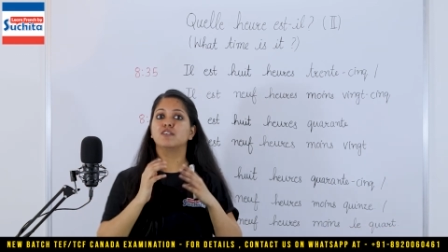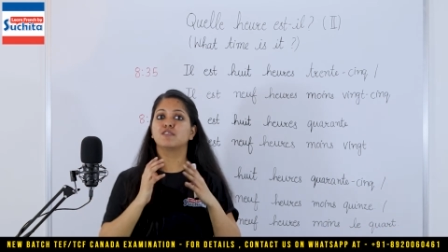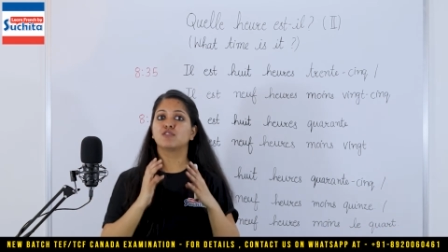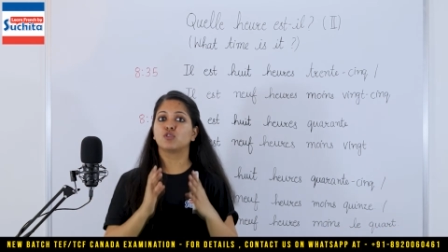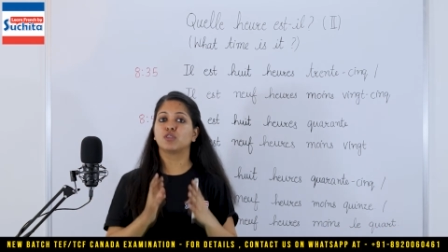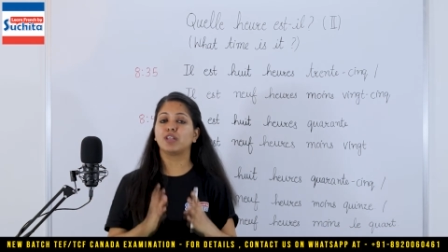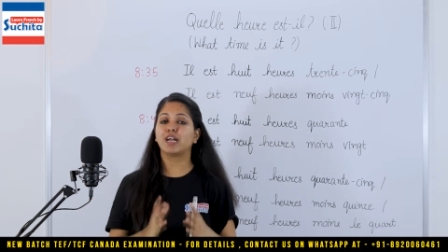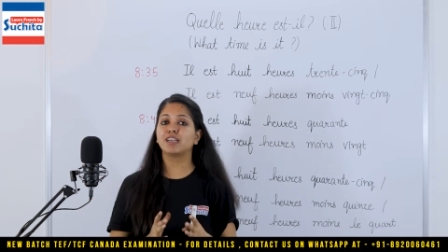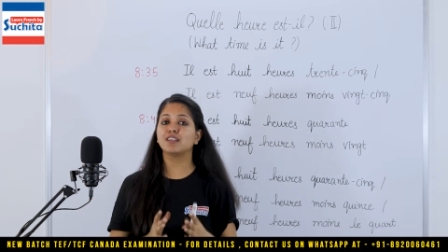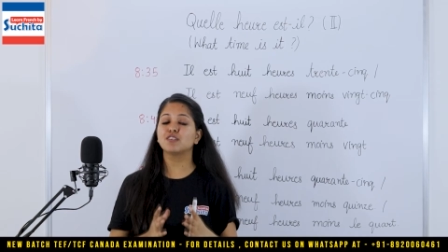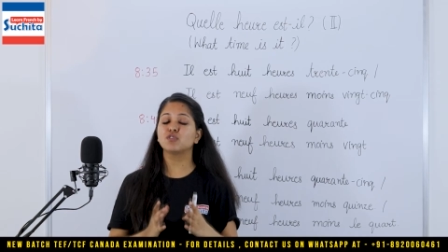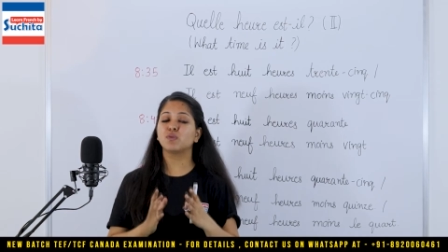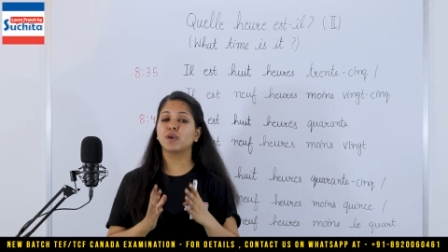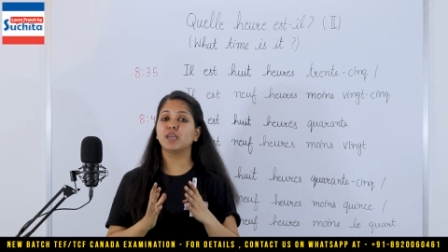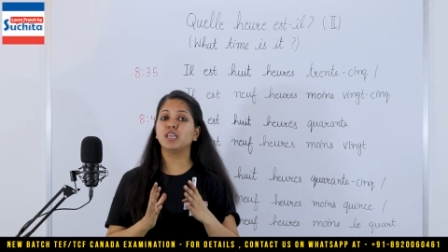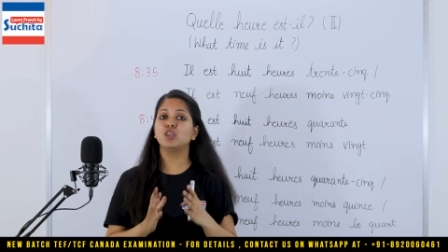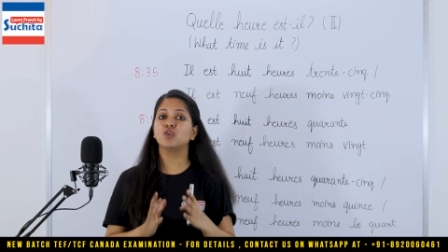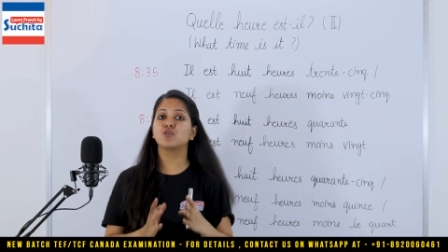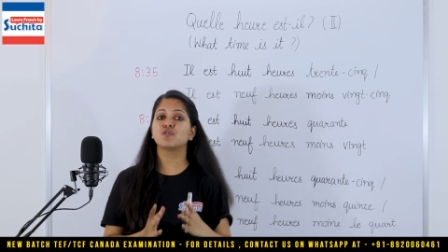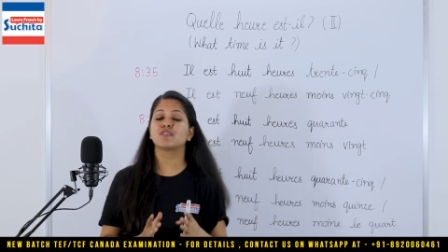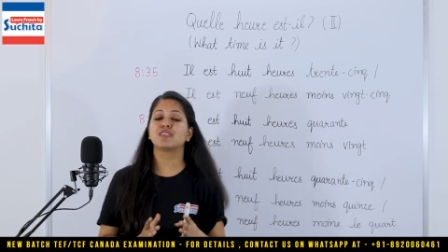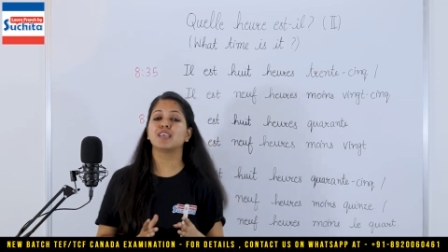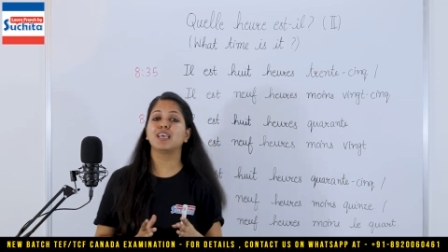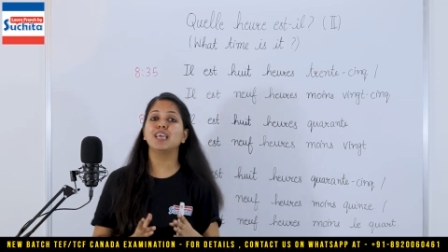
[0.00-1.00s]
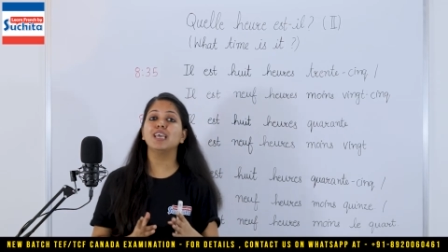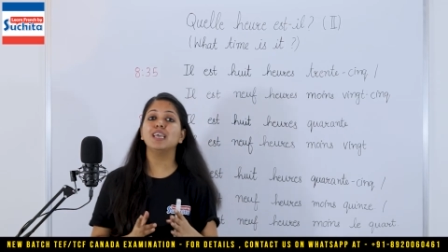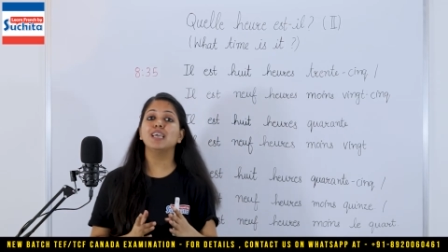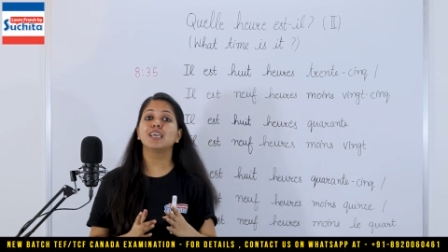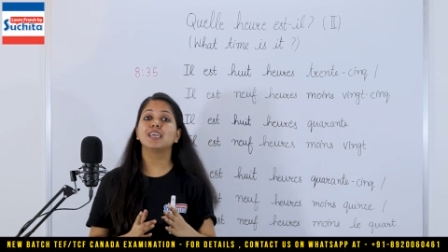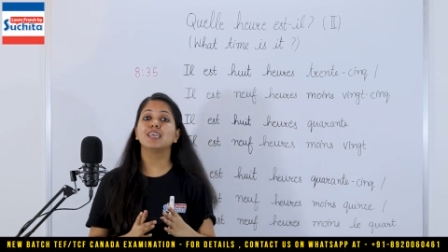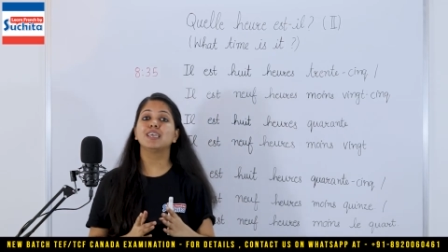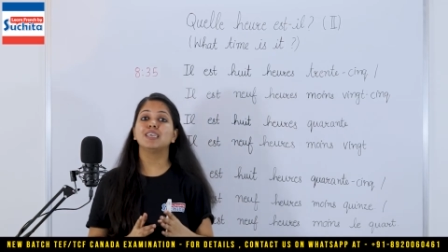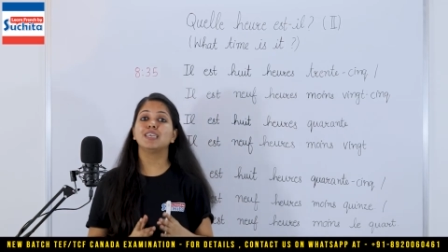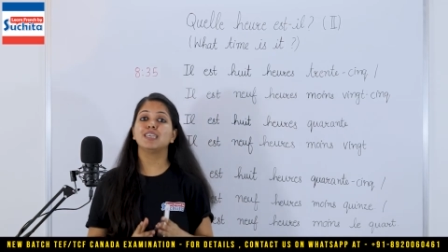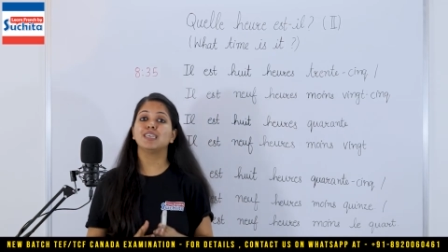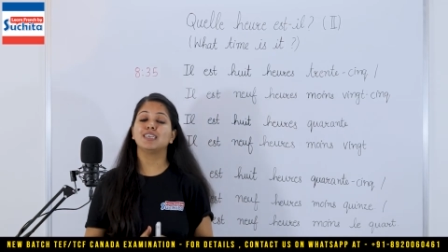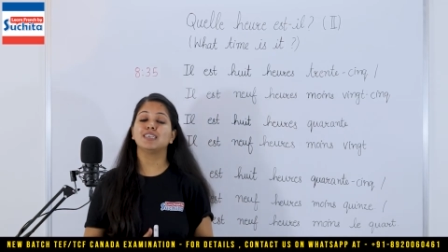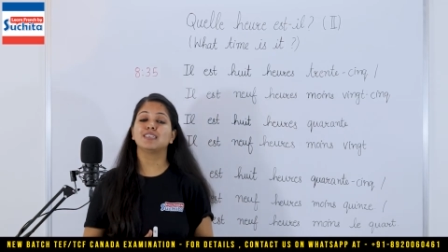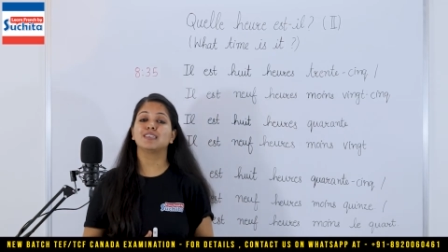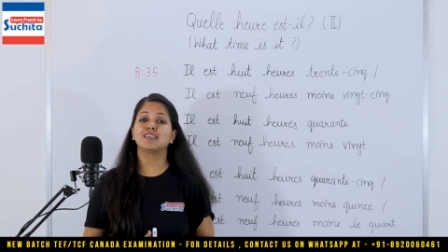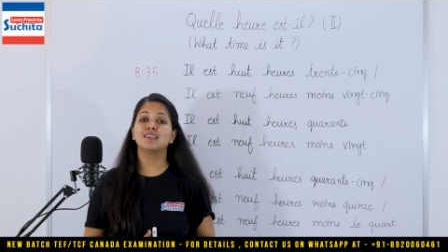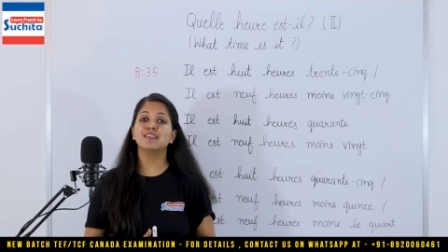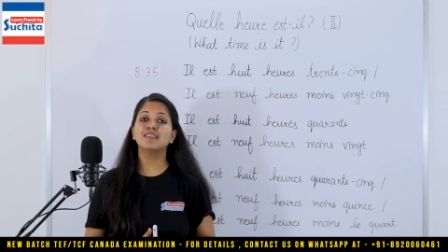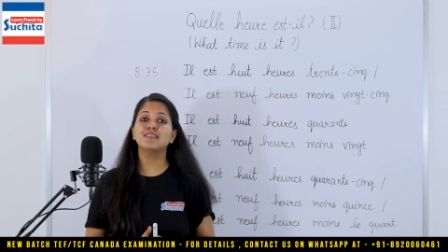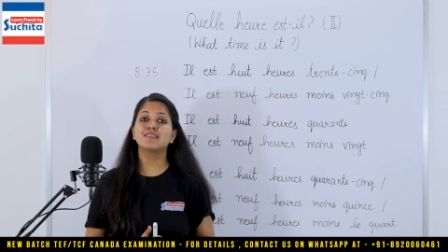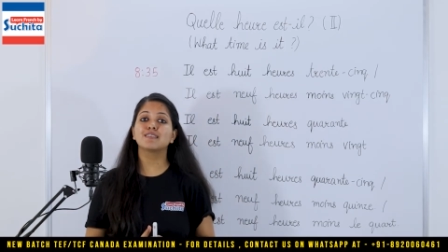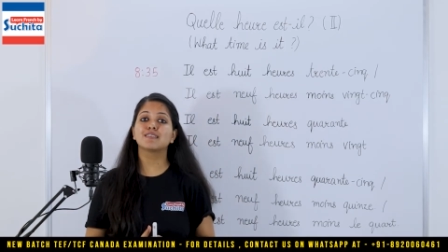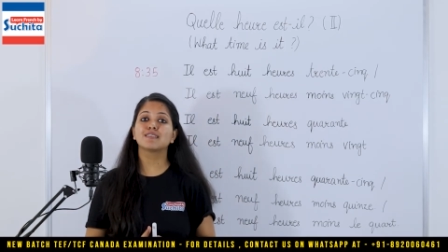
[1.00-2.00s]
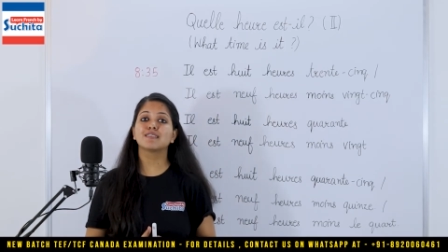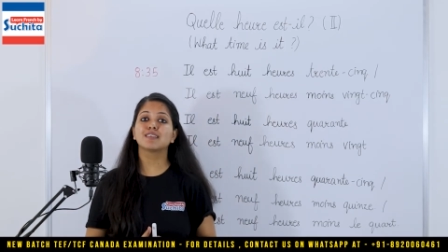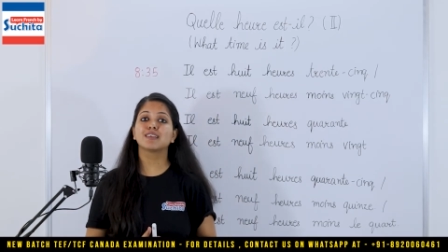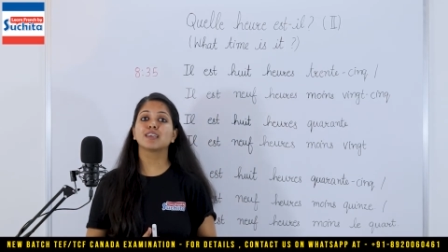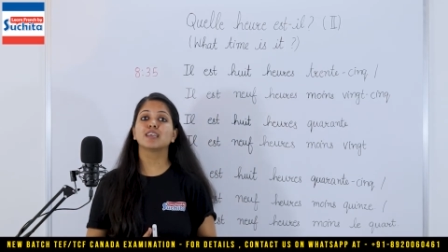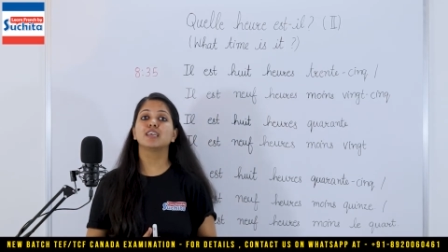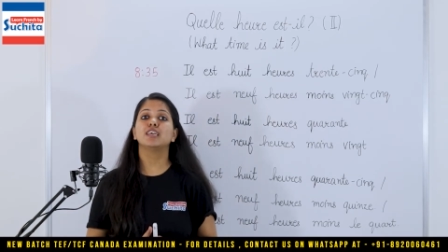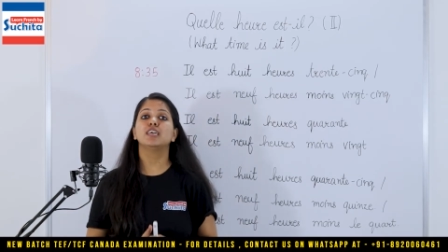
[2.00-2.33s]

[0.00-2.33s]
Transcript: So that is why you say it is